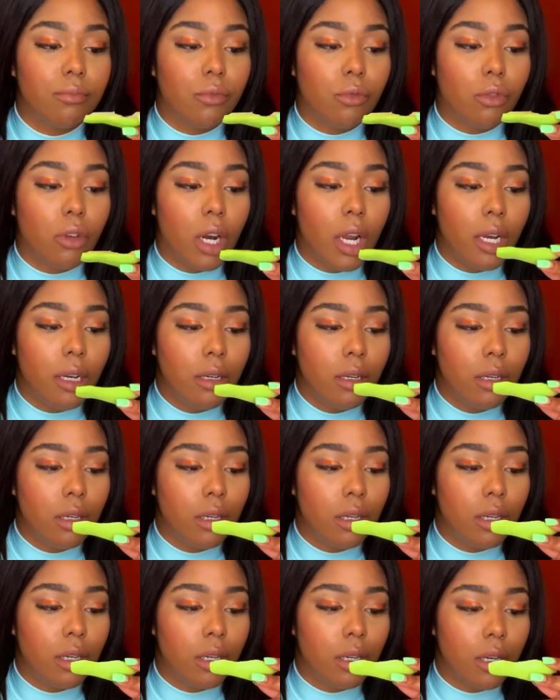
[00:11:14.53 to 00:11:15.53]
run,
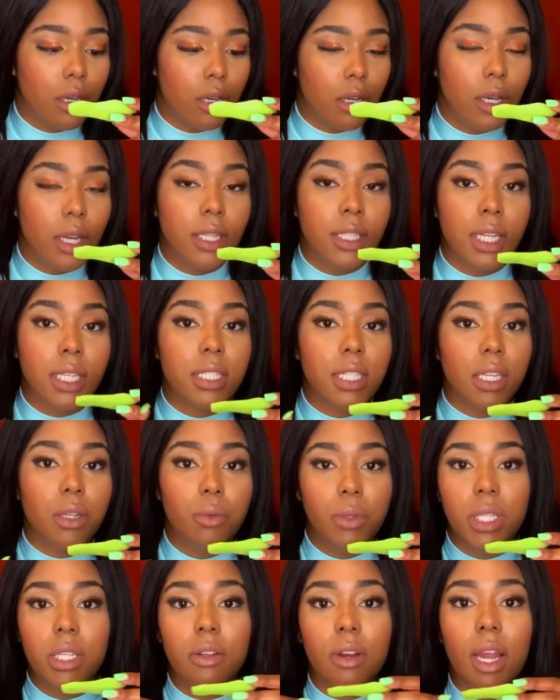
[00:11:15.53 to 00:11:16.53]
it tastes like
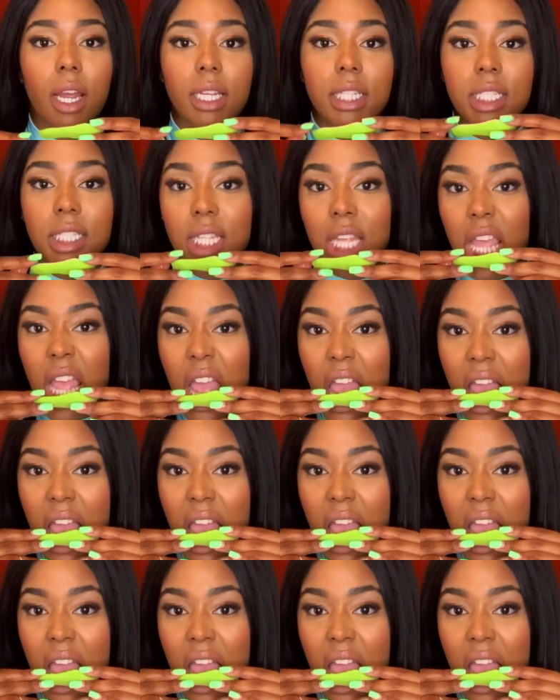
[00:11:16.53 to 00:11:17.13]
wheatgrass.